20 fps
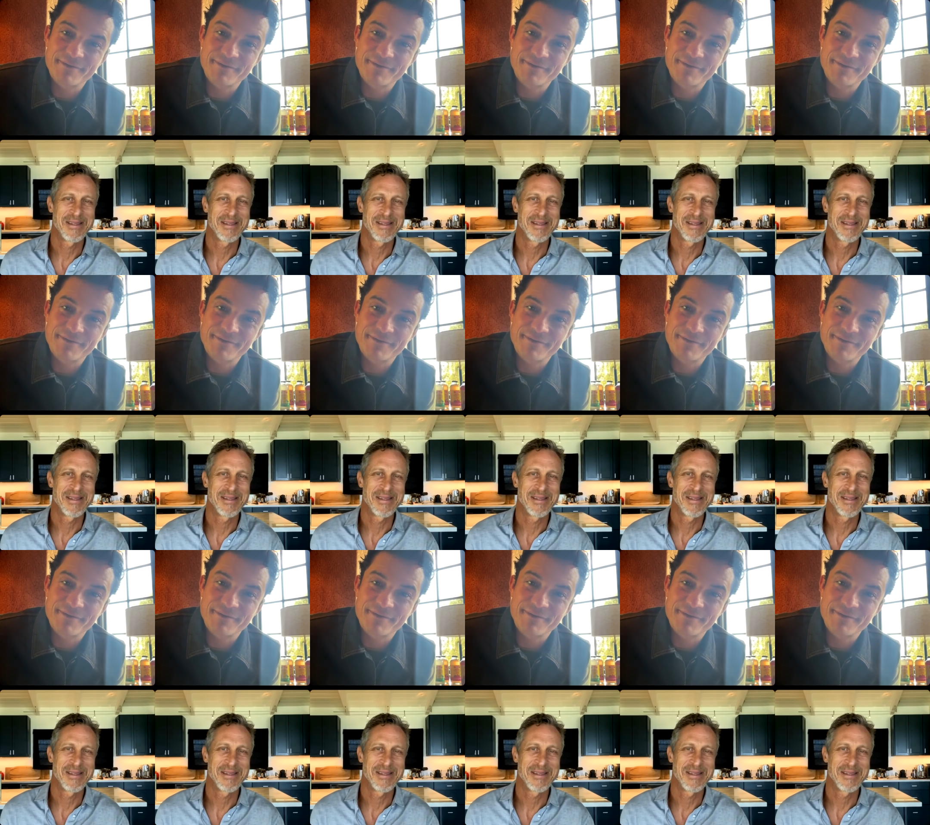
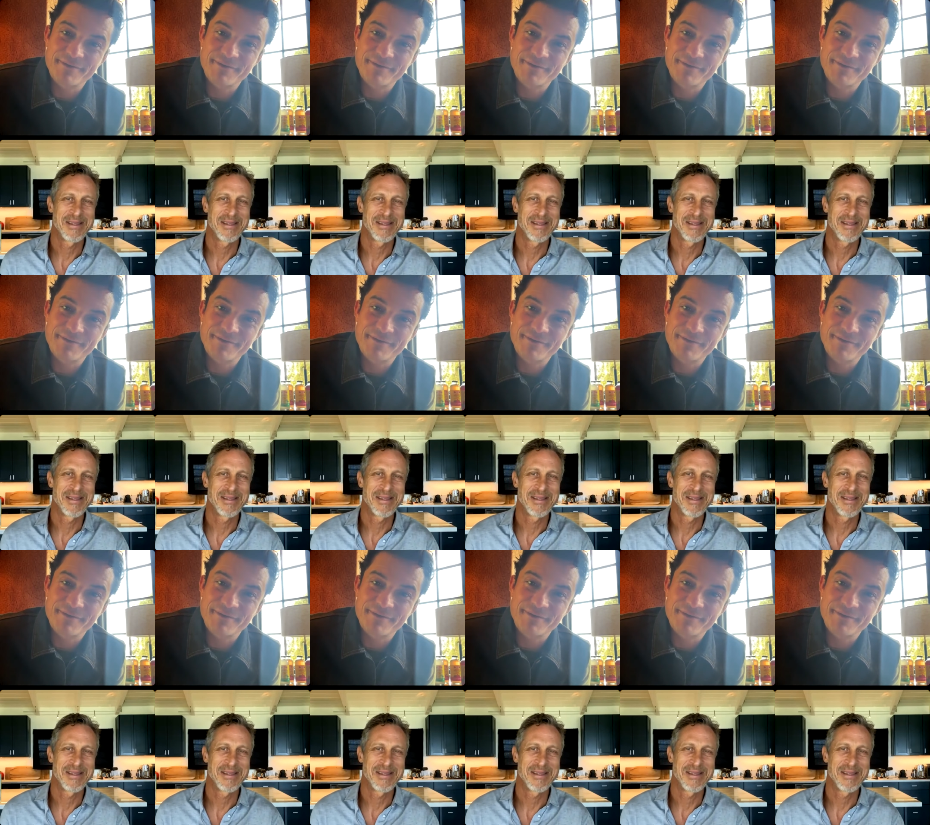
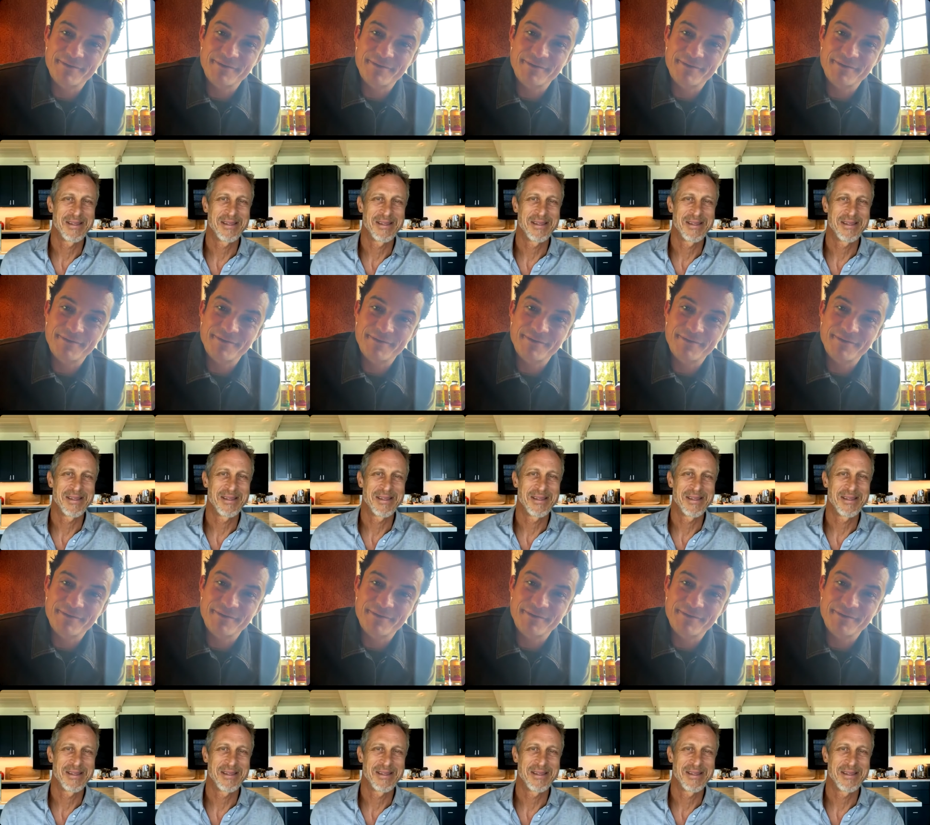
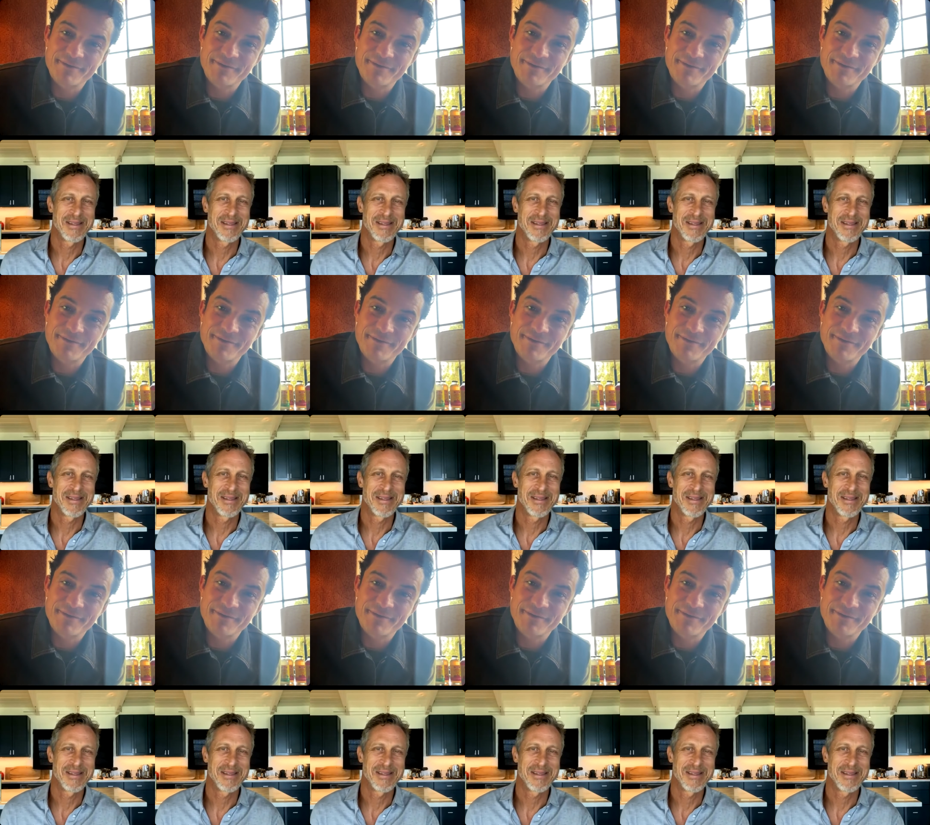
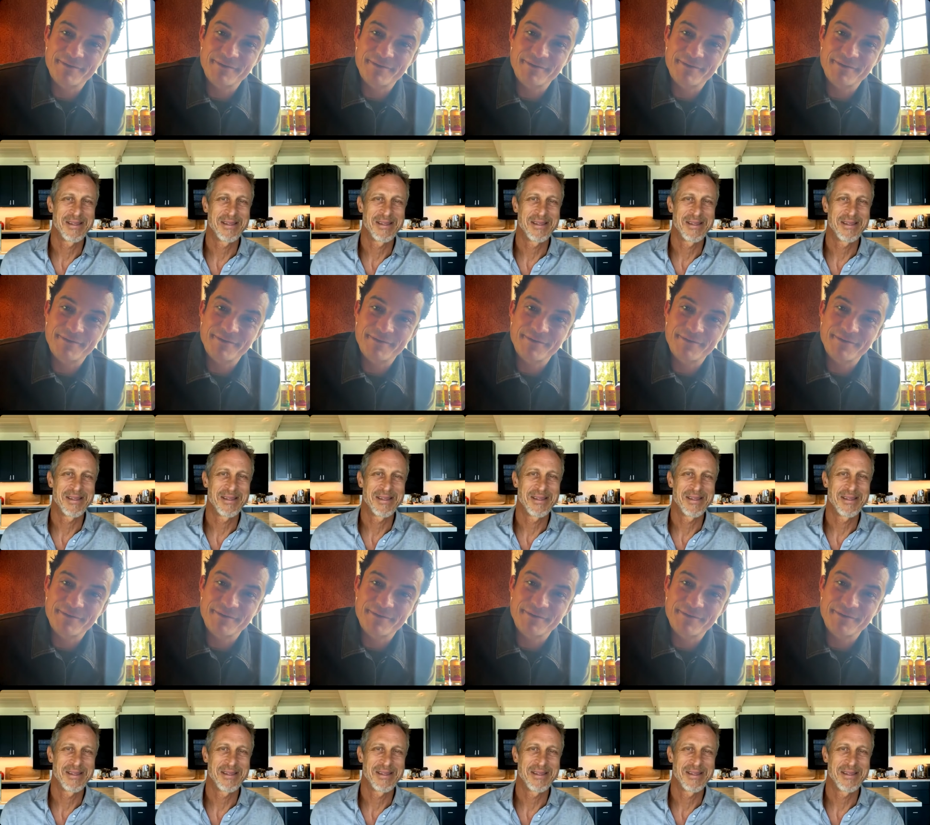
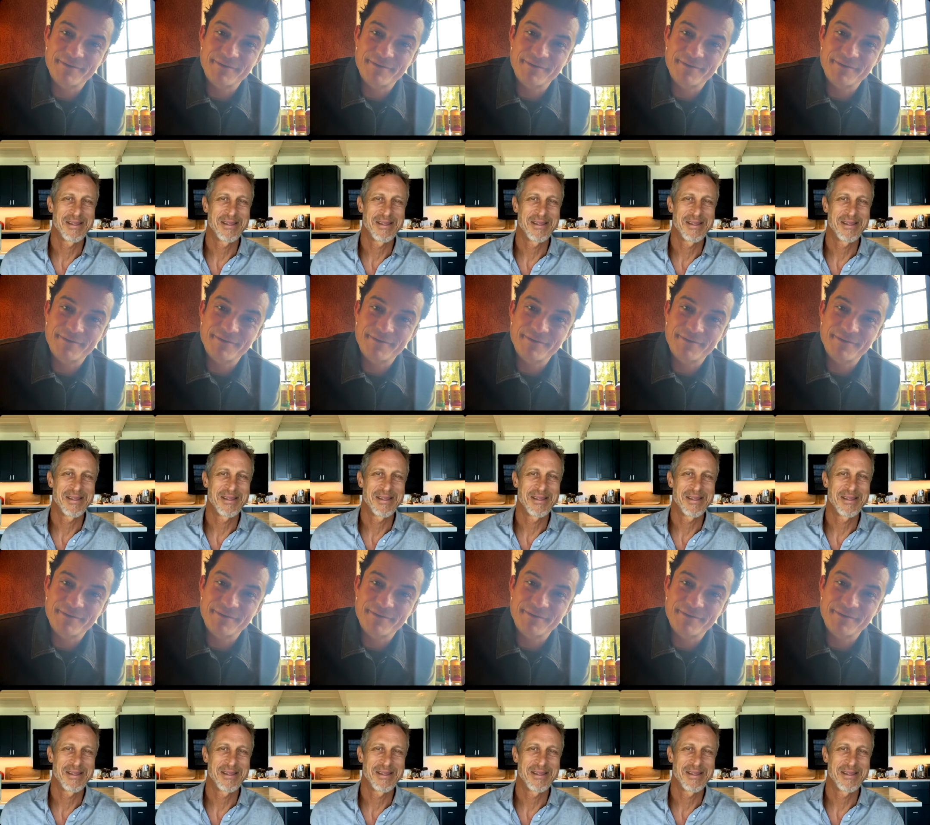
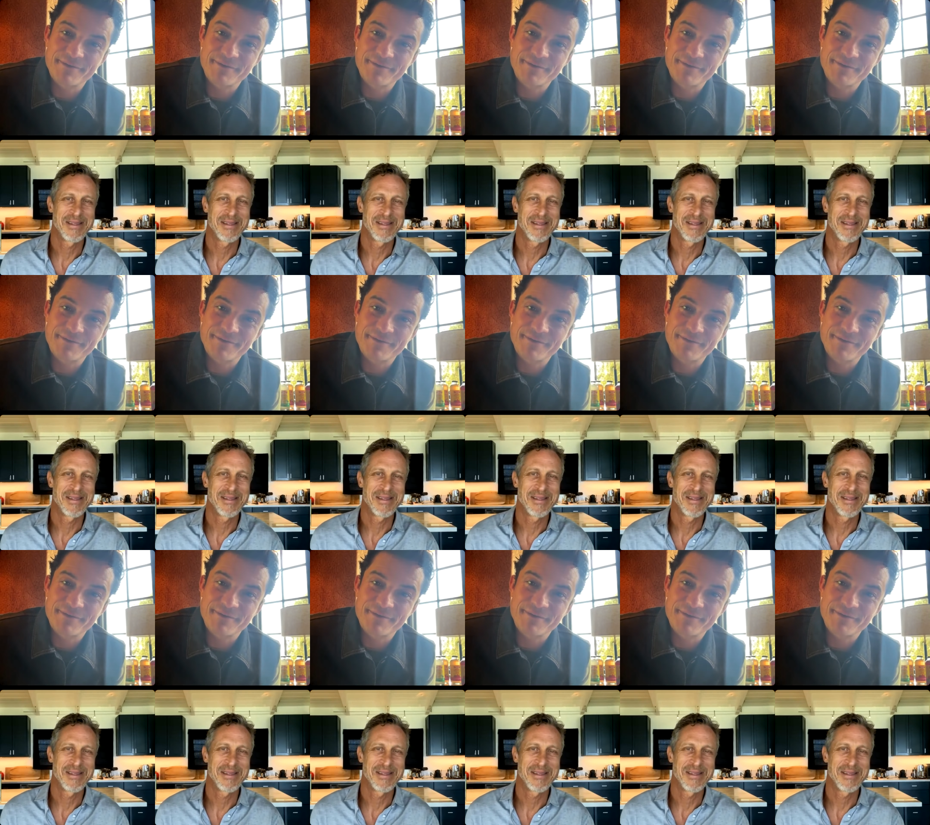No one is speaking in this clip.